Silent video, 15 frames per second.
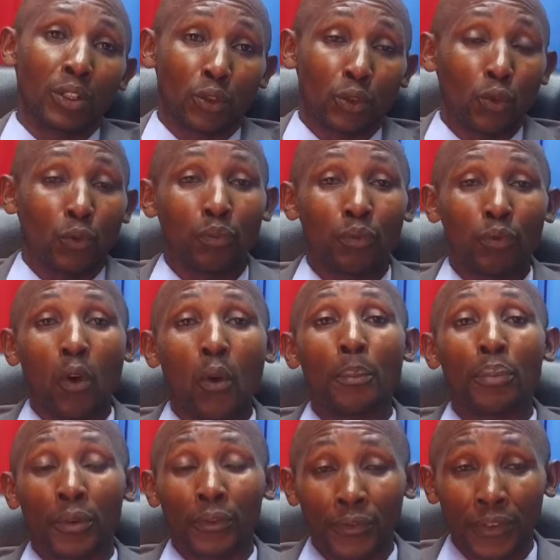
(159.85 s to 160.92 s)
So
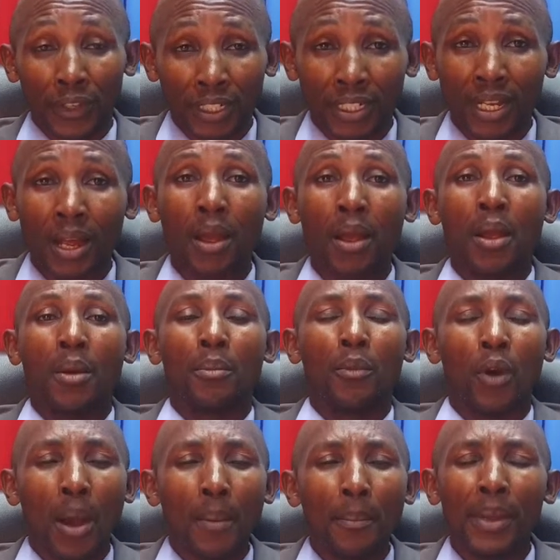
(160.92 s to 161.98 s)
for Professor
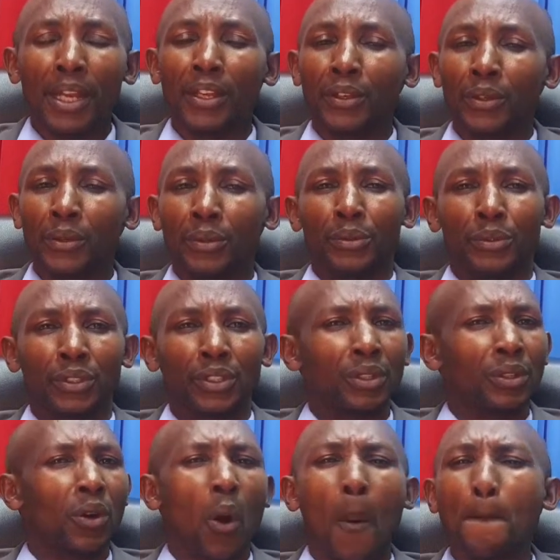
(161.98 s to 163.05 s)
Mohammed Yunus,
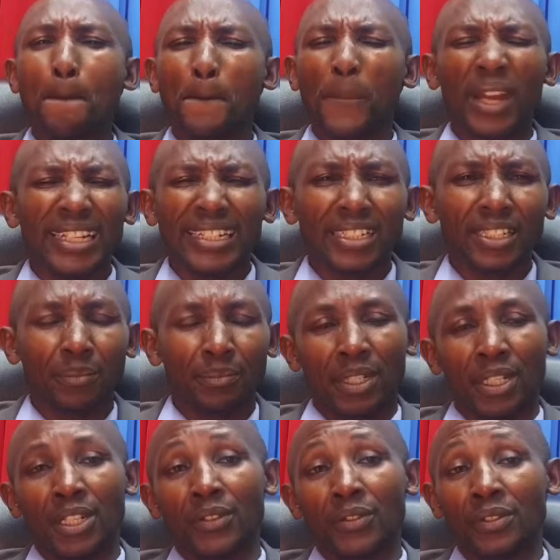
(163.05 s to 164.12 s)
he completely
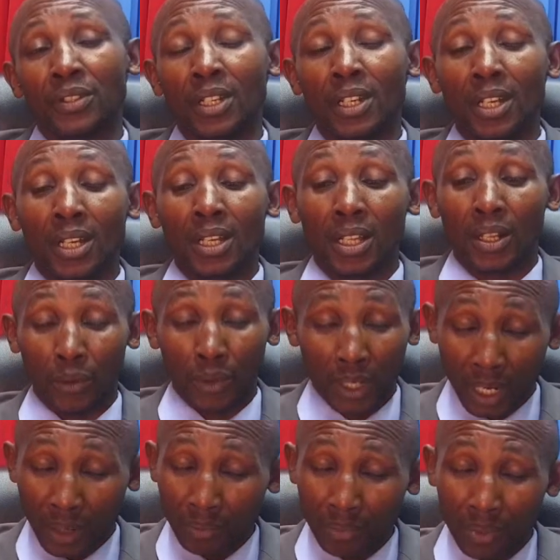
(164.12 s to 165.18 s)
believes that
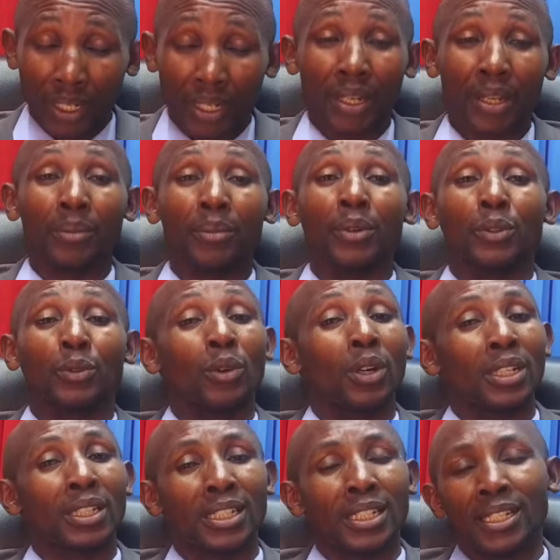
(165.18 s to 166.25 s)
we can be able to
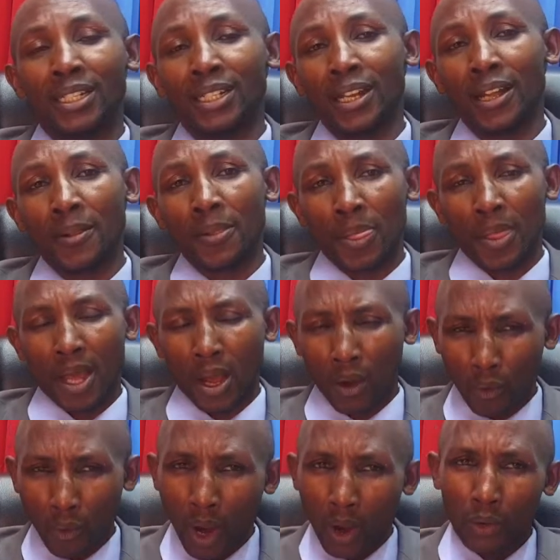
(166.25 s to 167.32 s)
attain
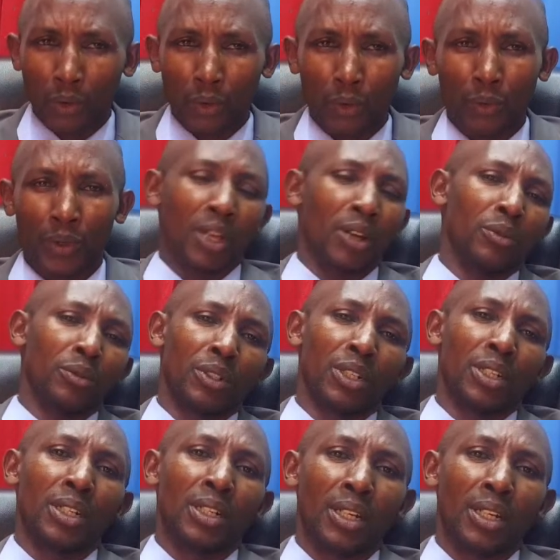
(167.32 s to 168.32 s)
a world without